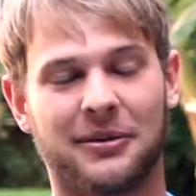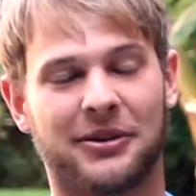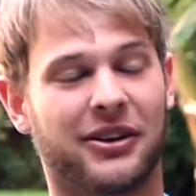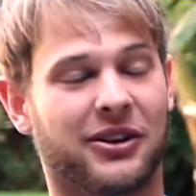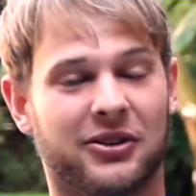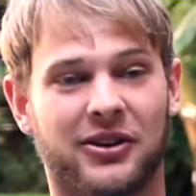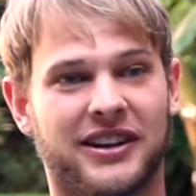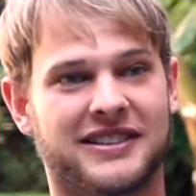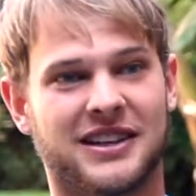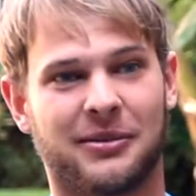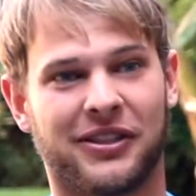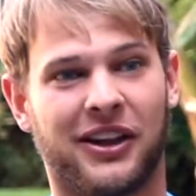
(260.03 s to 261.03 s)
I mean, they're a great
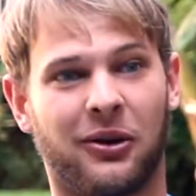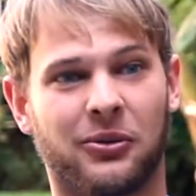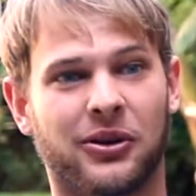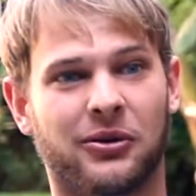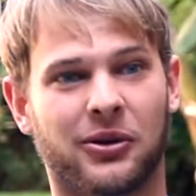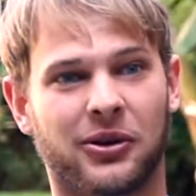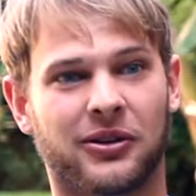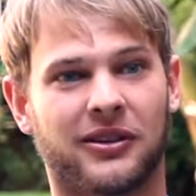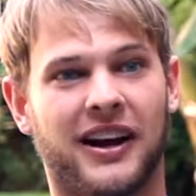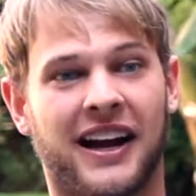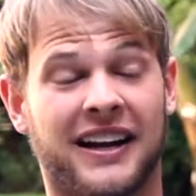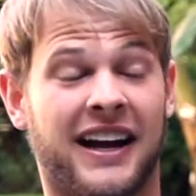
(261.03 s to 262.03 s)
team. I thought we were,
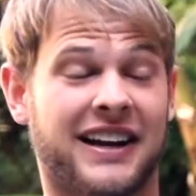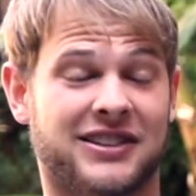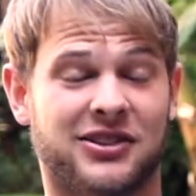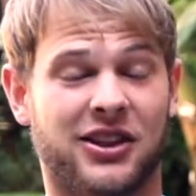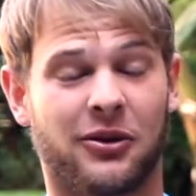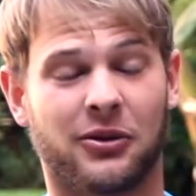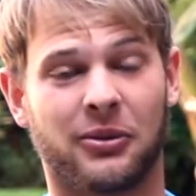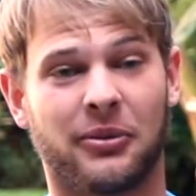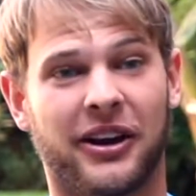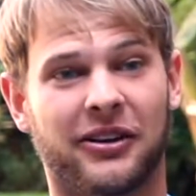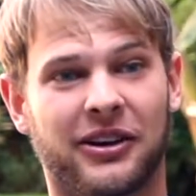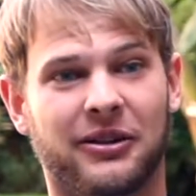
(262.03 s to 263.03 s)
I actually thought we were
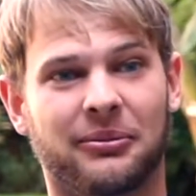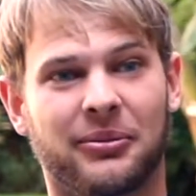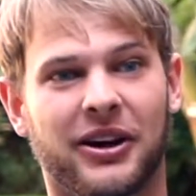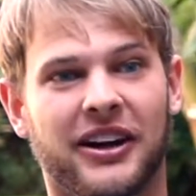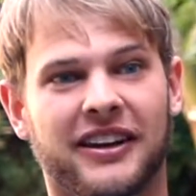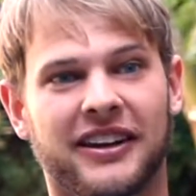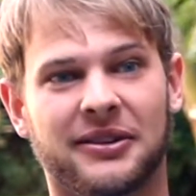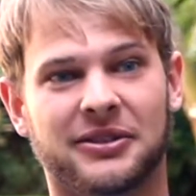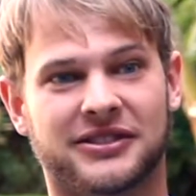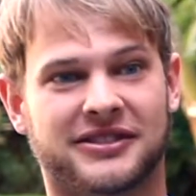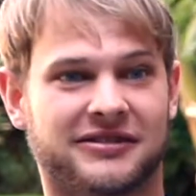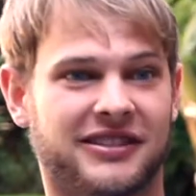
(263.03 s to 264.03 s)
better than them, but it
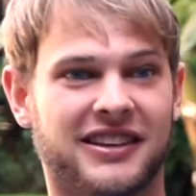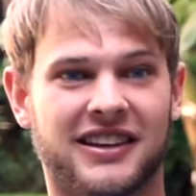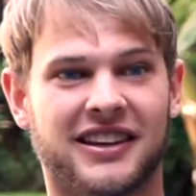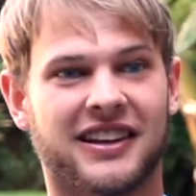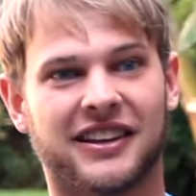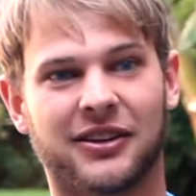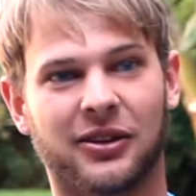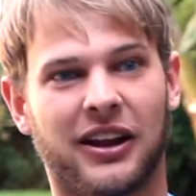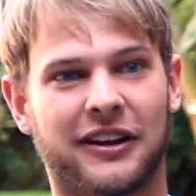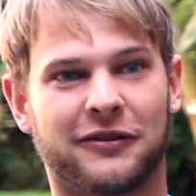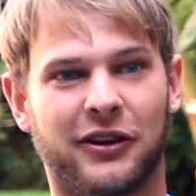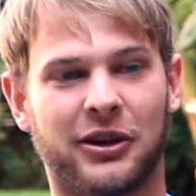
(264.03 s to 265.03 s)
was they're a
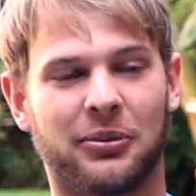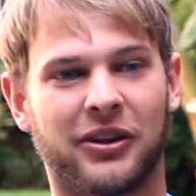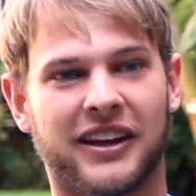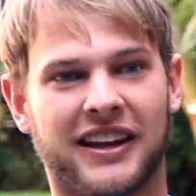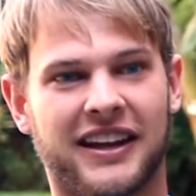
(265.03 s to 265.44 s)
lot of fun to play